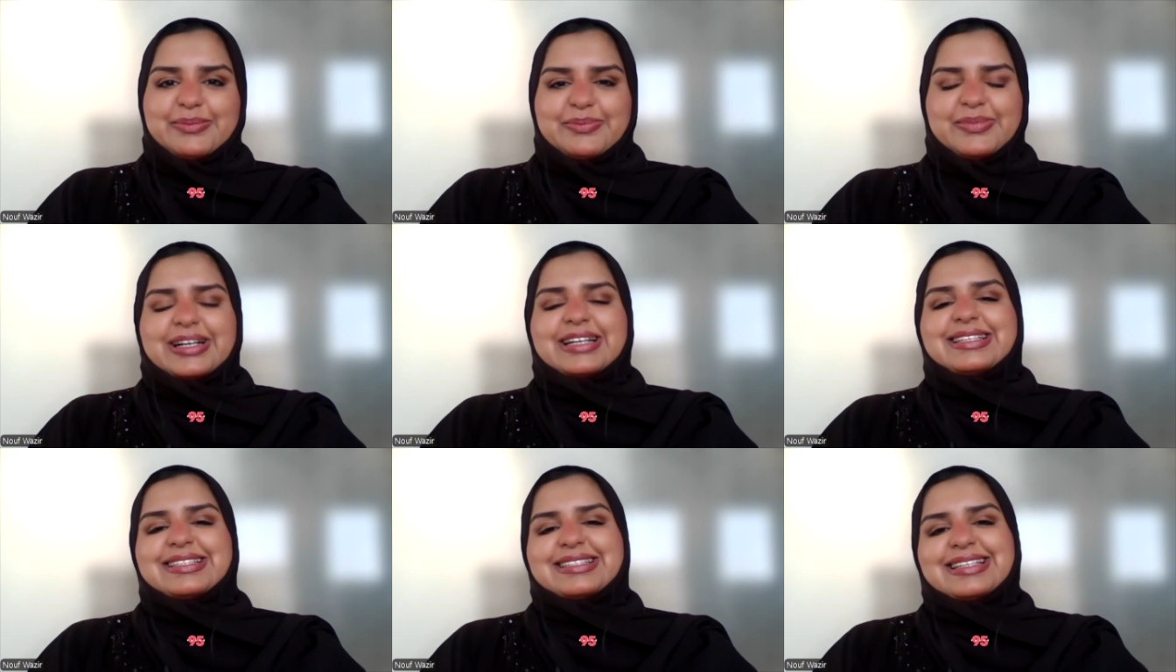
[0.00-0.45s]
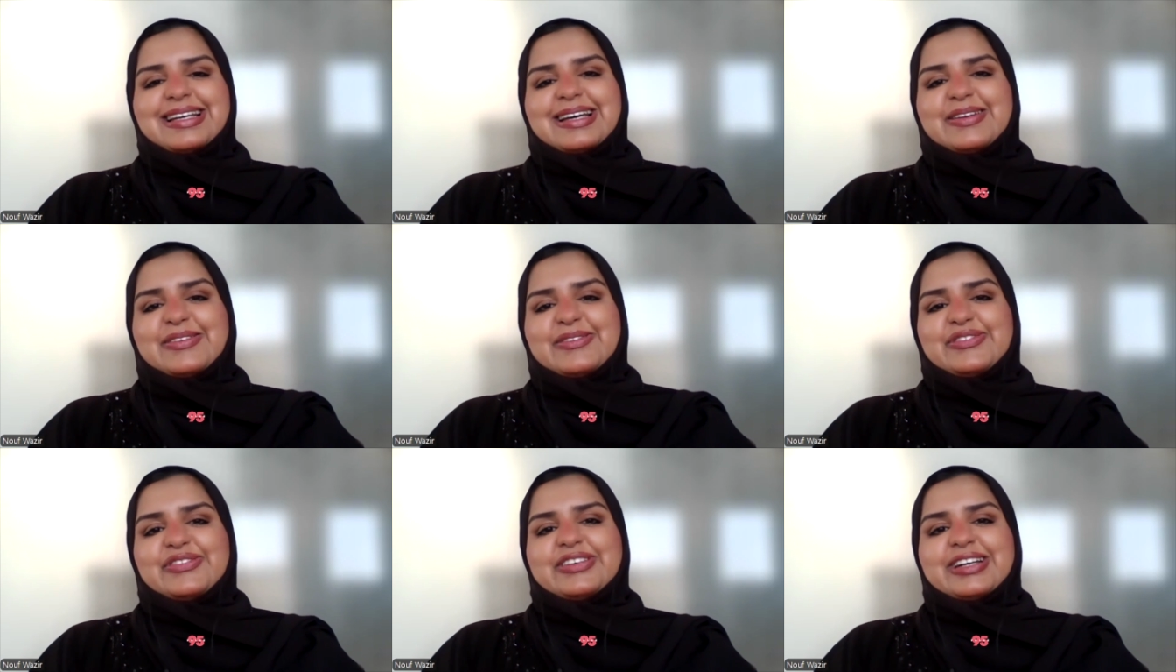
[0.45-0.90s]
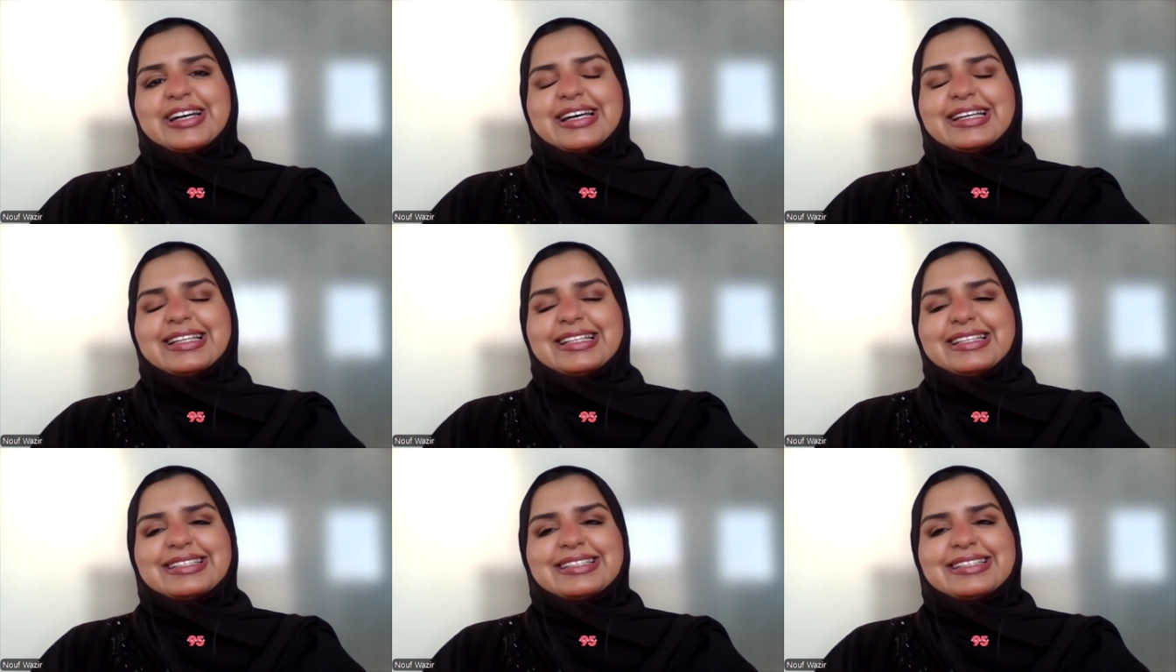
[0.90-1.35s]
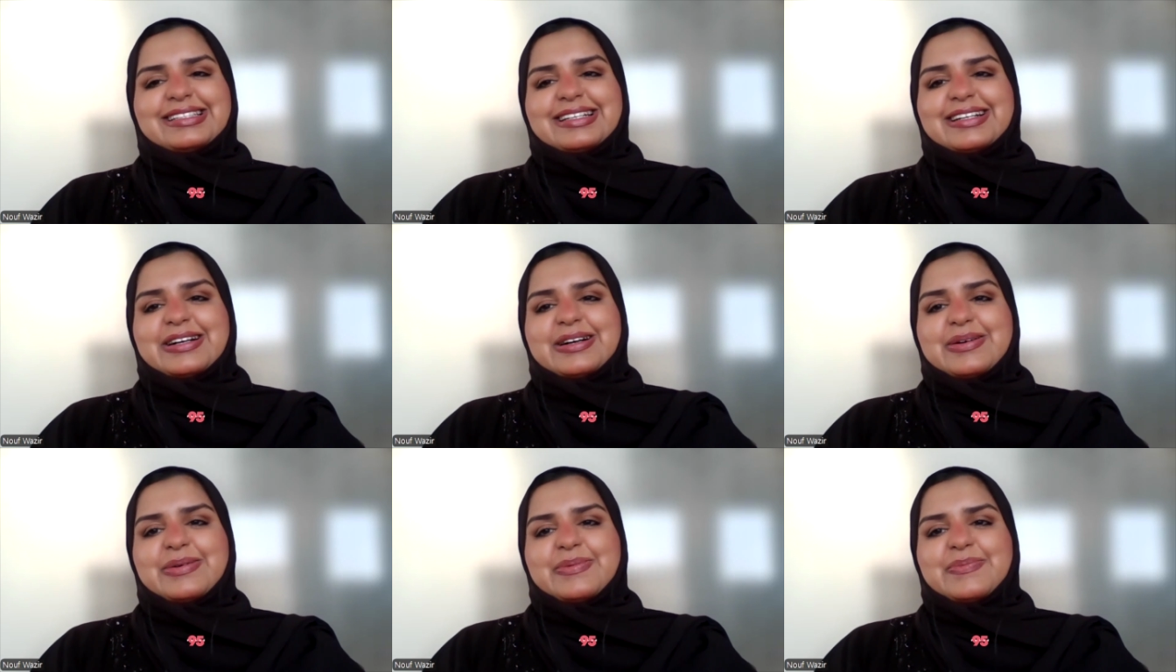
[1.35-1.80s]
one myself. And
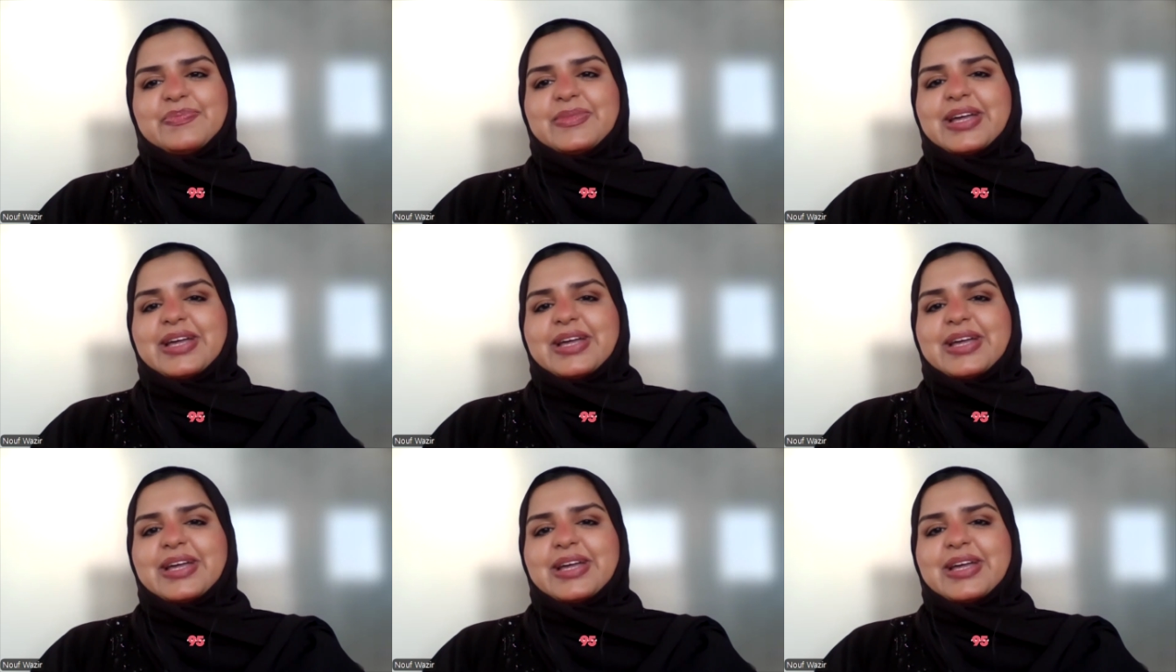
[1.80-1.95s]
uh,